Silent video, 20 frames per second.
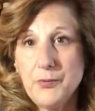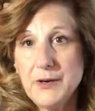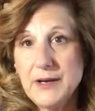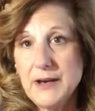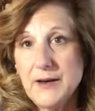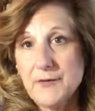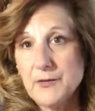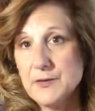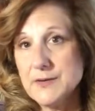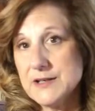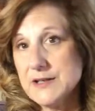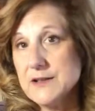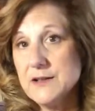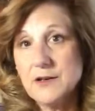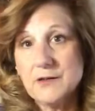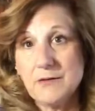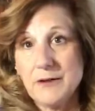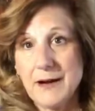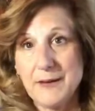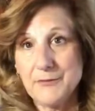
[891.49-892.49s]
never did
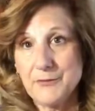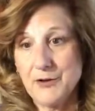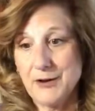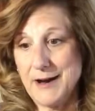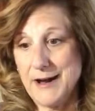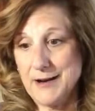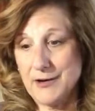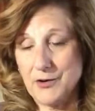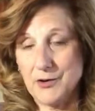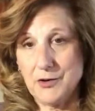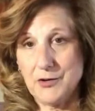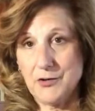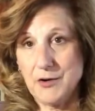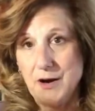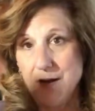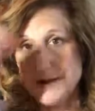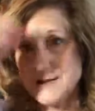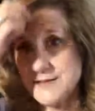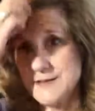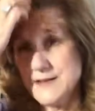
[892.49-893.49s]
the graham cracker
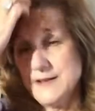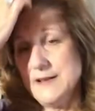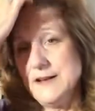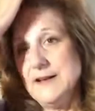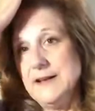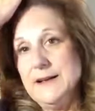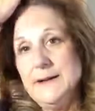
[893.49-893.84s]
crust.